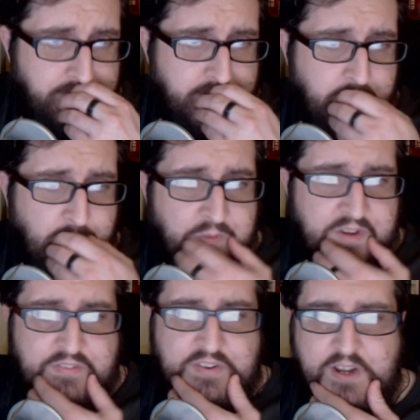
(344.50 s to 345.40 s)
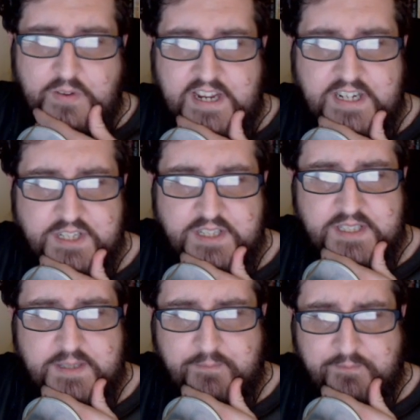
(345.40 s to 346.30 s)
all the different
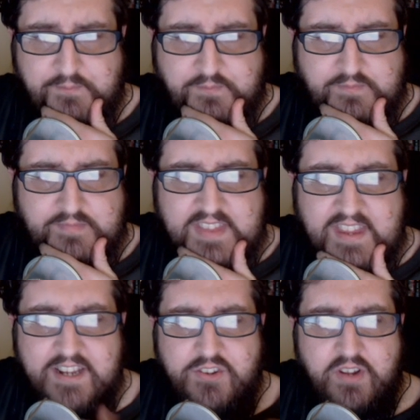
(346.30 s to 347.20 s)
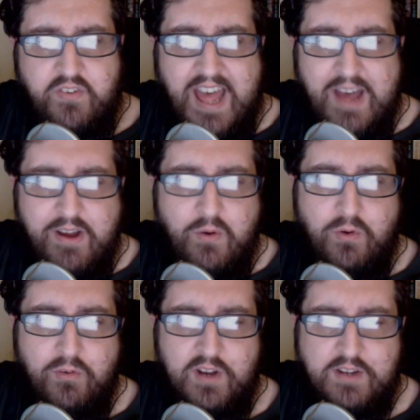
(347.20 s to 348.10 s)
locations, and sort of how it all
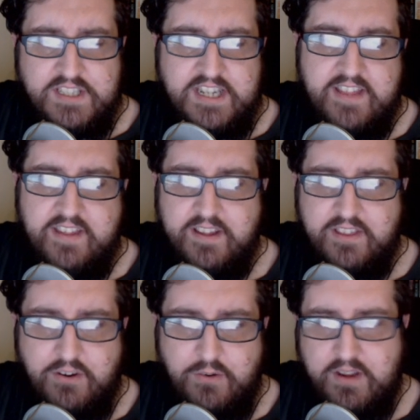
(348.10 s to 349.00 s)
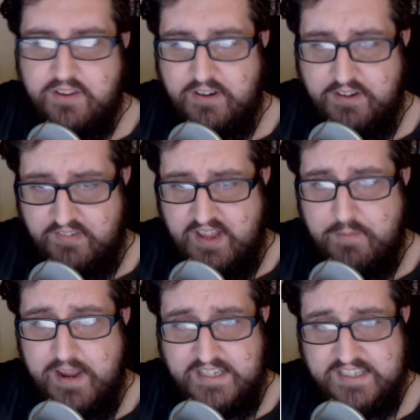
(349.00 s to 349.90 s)
flows together through a series of
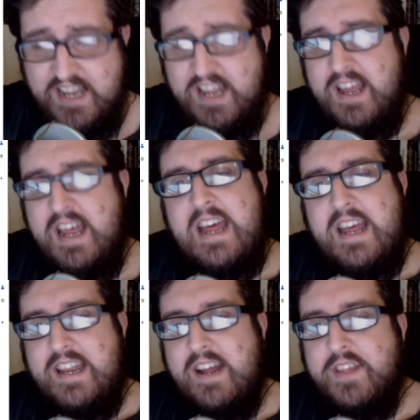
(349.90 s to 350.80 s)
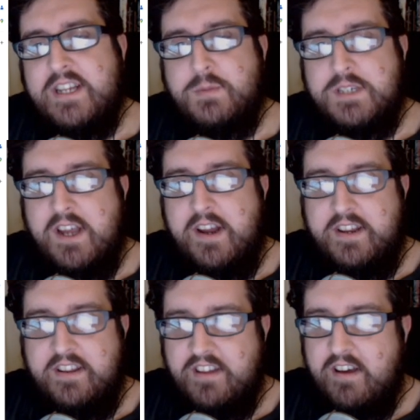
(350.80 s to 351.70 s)
campaigns. Now, this was kind of
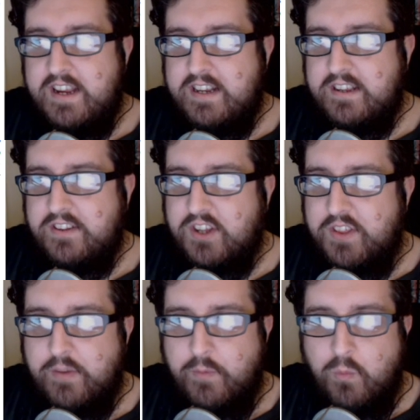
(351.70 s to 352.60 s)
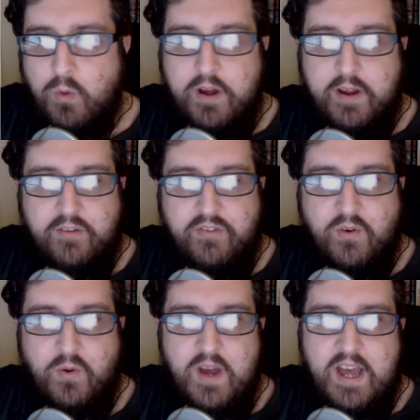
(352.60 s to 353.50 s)
designed so that it would work
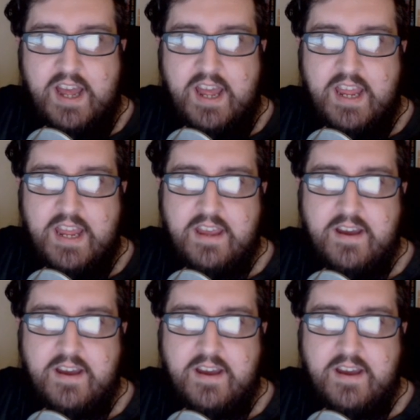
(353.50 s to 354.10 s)
for a